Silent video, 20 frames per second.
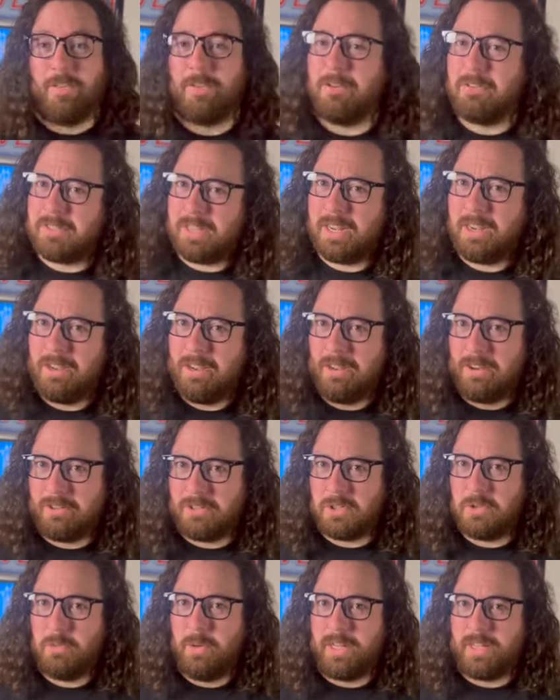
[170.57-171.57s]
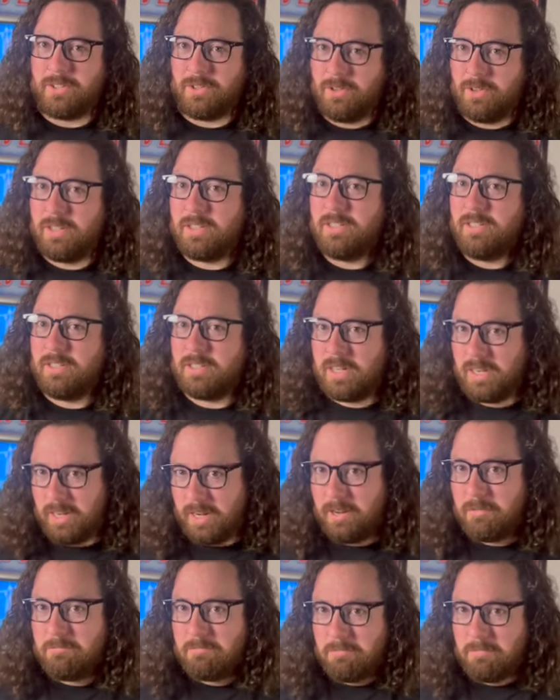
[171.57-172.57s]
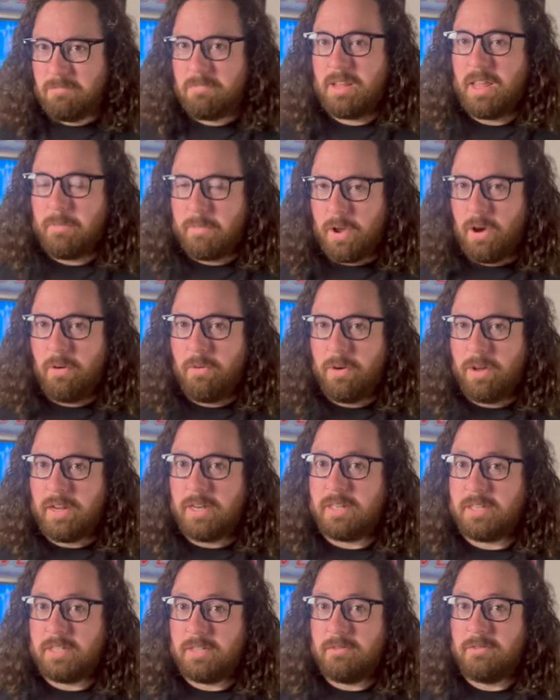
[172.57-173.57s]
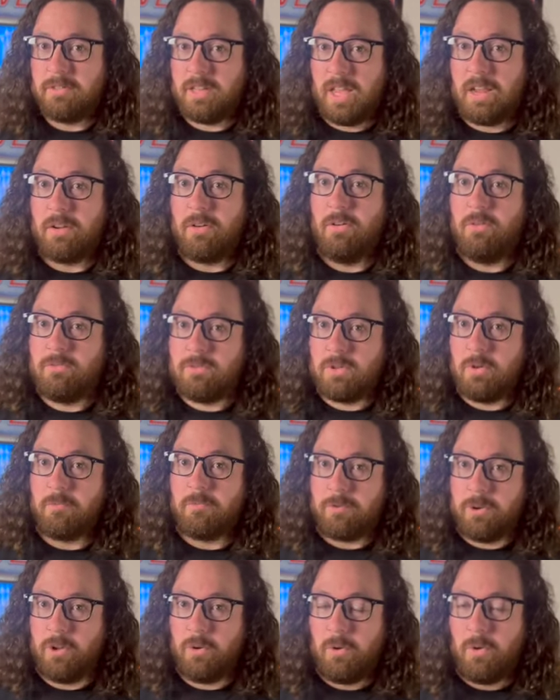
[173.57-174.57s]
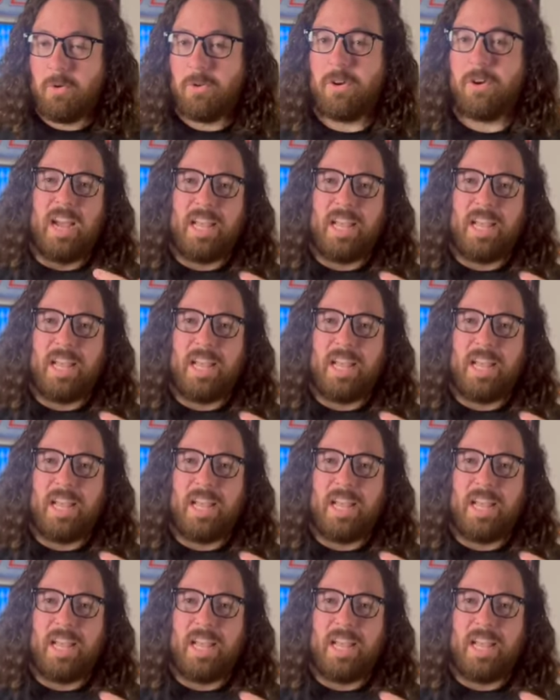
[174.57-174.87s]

I was like, oh, sweet. So this is gonna keep going into like some real horror.